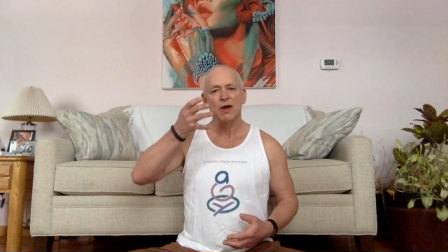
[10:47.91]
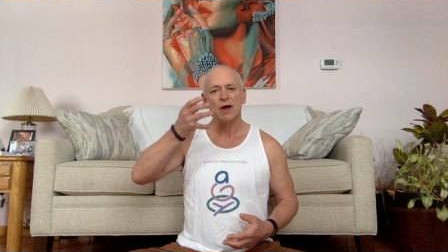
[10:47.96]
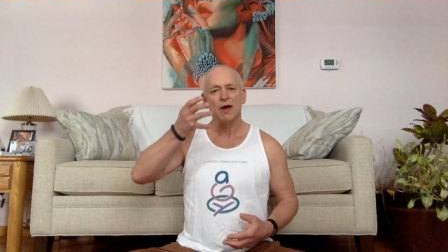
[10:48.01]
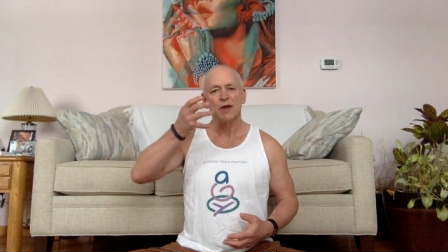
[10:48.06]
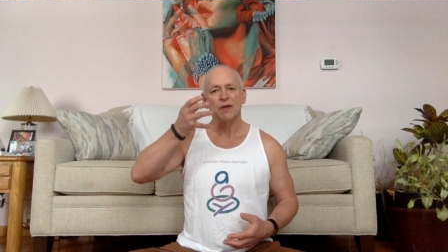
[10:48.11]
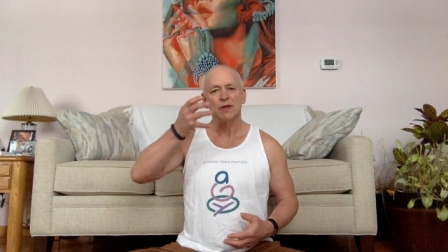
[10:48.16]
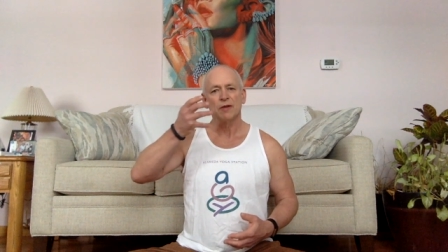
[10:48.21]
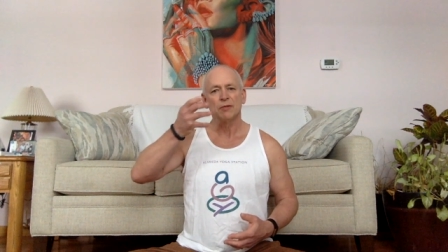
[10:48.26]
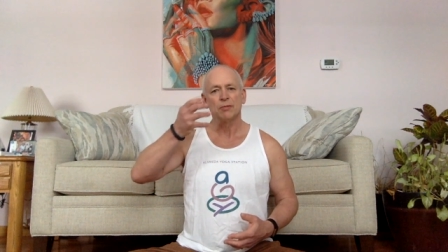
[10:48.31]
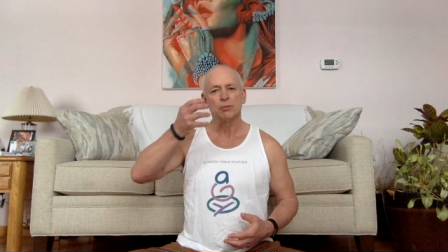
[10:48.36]

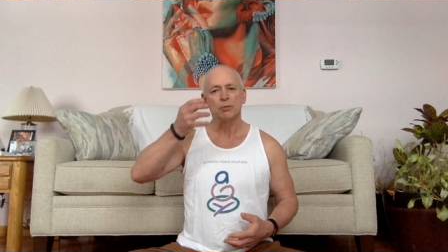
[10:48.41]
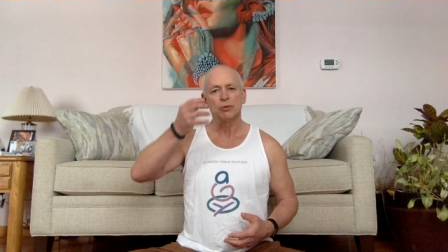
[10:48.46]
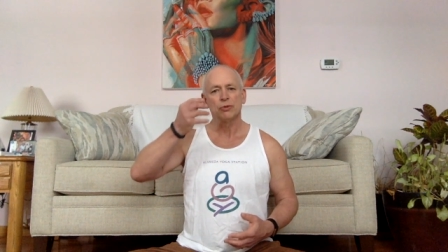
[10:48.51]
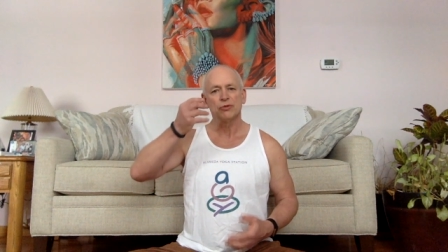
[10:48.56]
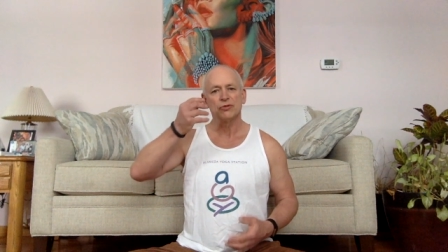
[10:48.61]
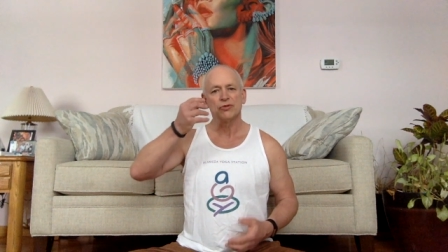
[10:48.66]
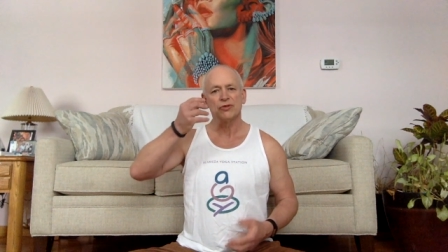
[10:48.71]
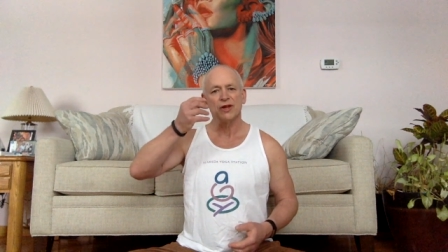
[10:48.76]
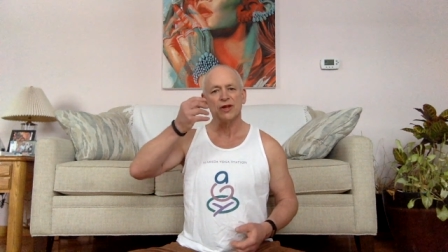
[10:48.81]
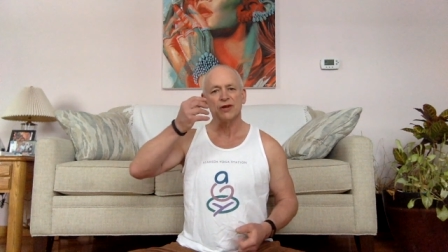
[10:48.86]
and then
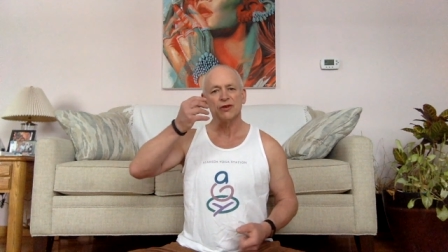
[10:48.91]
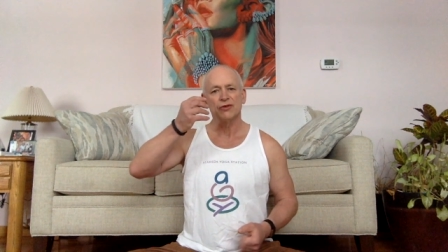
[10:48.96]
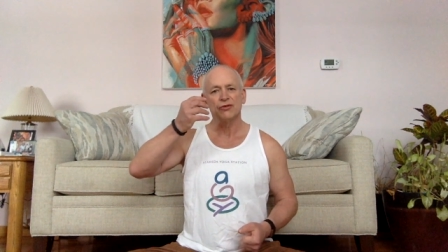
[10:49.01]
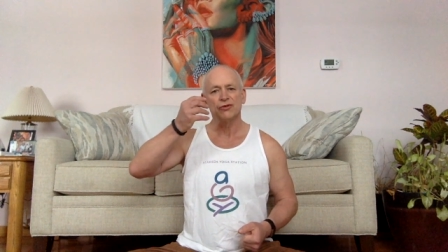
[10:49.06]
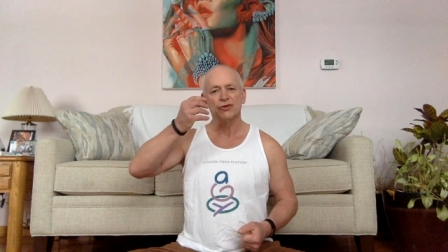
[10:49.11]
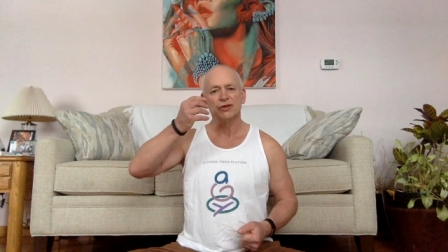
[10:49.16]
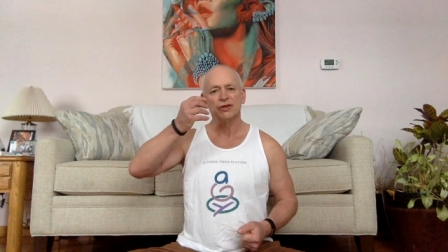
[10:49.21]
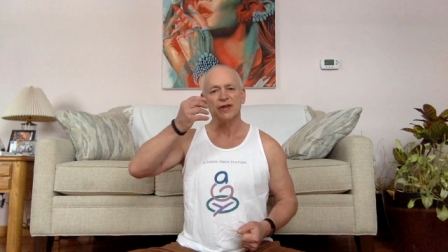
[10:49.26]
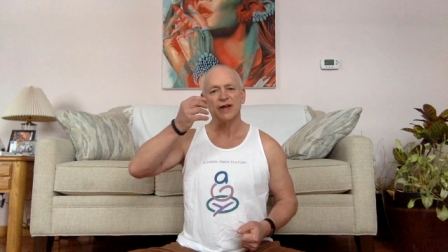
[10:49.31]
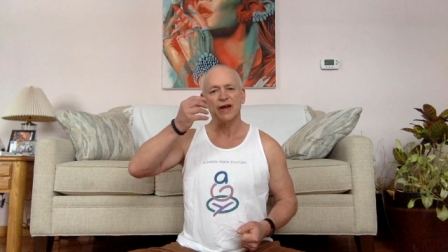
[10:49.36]
push the
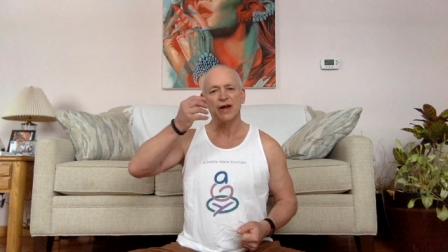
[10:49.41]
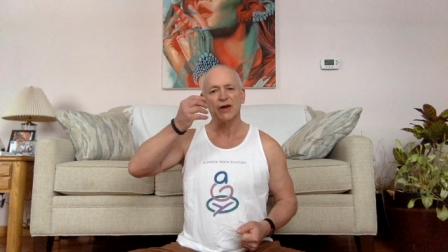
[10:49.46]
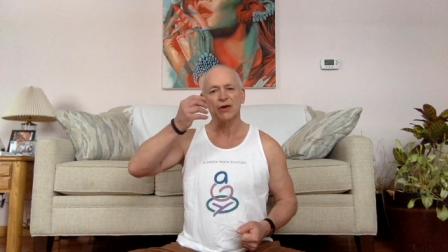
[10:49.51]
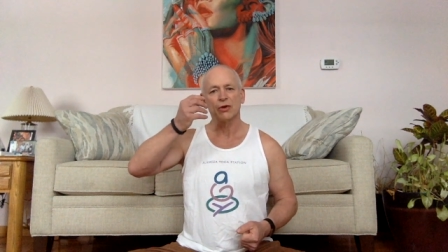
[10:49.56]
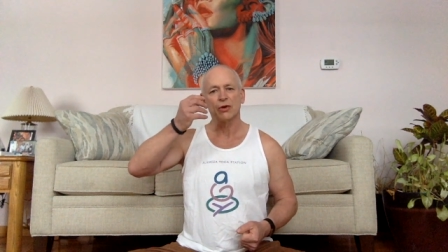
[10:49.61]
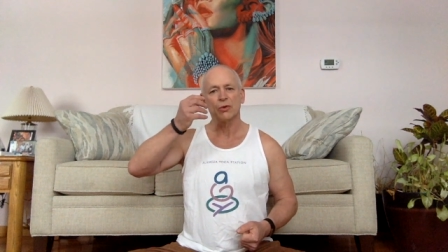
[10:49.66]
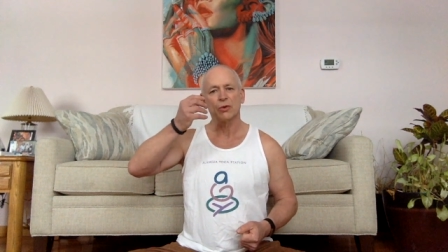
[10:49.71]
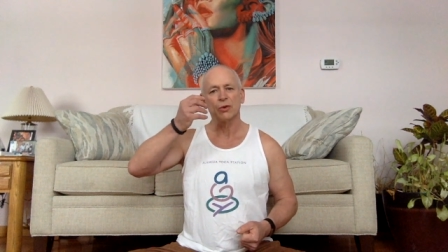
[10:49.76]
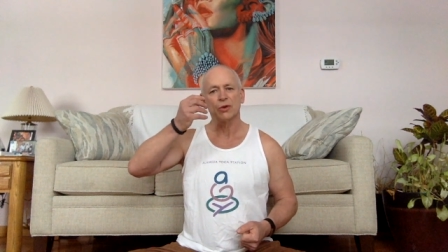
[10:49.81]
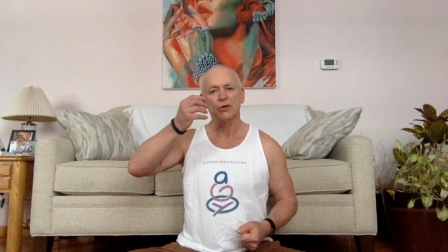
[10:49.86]
energy down
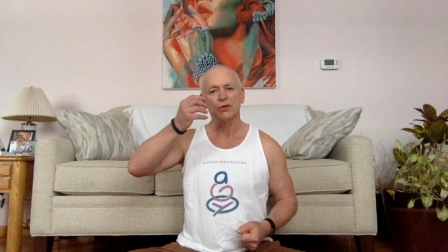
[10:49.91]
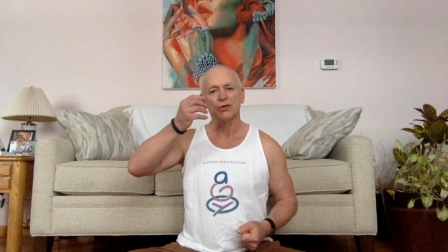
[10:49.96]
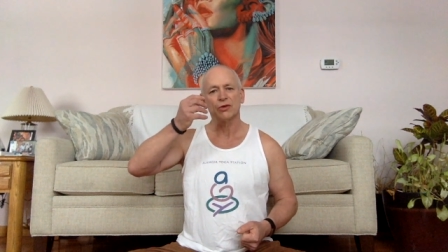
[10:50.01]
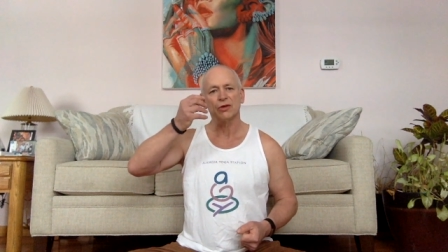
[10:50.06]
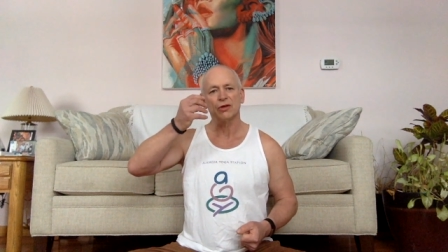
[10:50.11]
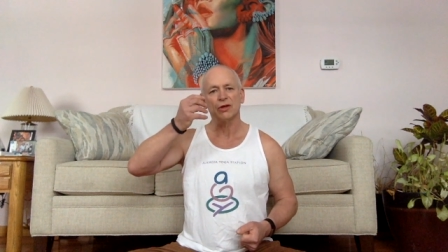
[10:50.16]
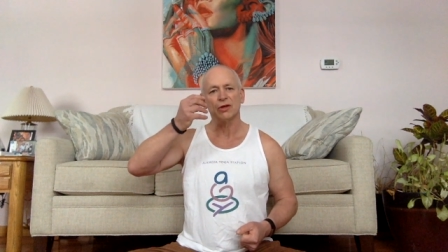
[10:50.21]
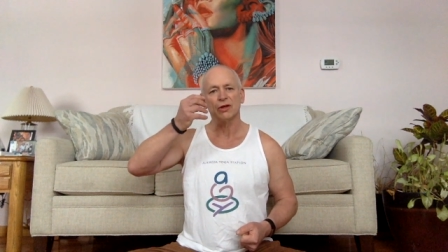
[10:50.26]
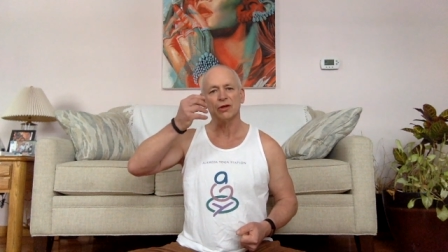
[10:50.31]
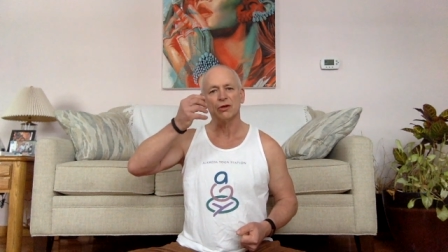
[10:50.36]

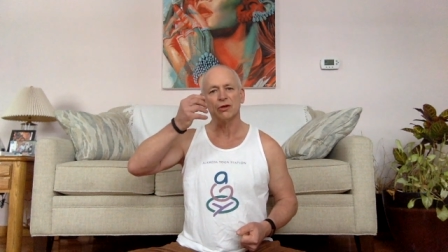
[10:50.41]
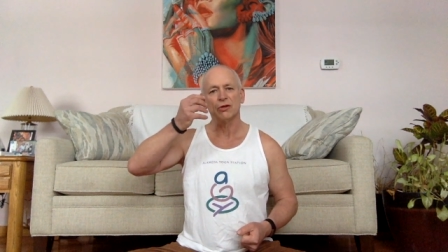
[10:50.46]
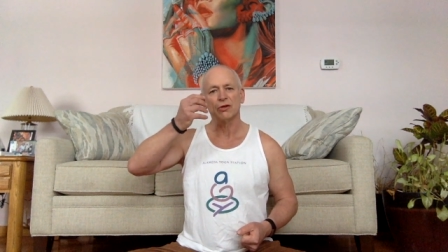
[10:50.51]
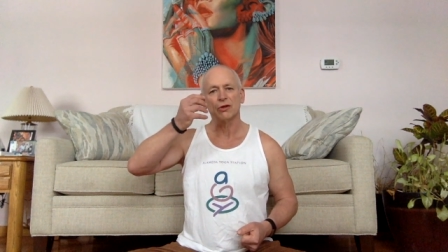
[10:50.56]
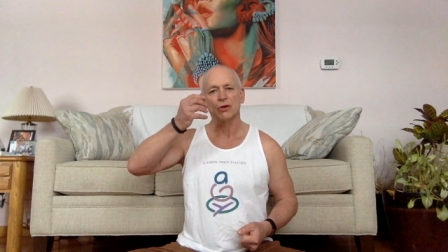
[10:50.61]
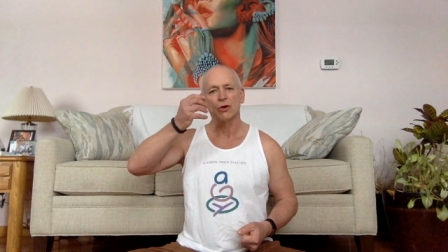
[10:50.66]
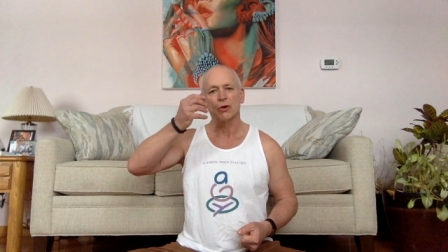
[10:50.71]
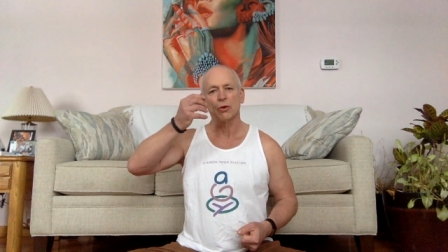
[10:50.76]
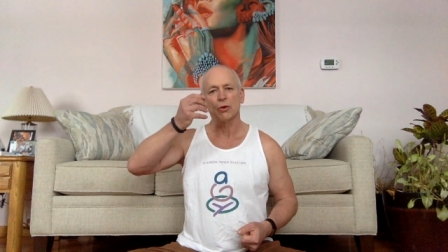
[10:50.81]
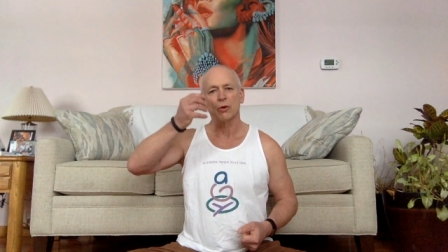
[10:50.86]
quickly into the
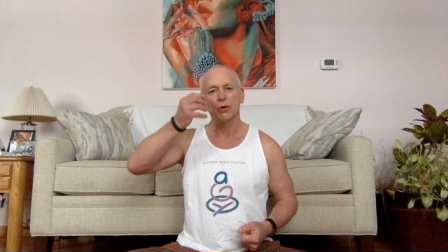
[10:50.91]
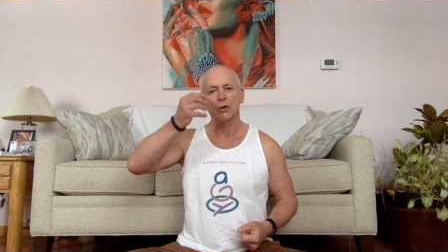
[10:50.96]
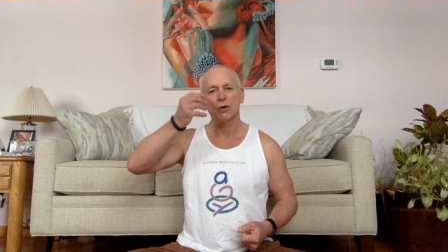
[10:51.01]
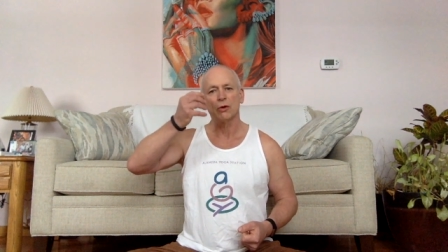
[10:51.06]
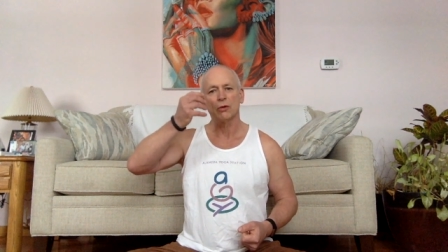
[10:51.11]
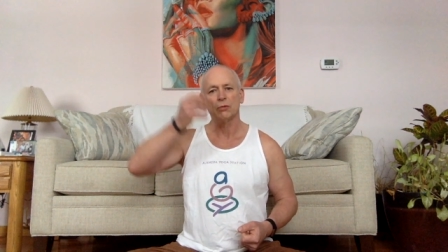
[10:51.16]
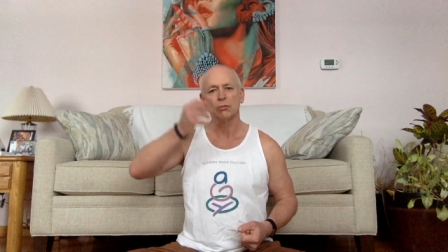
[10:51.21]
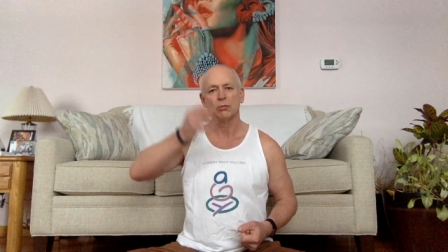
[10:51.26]
core.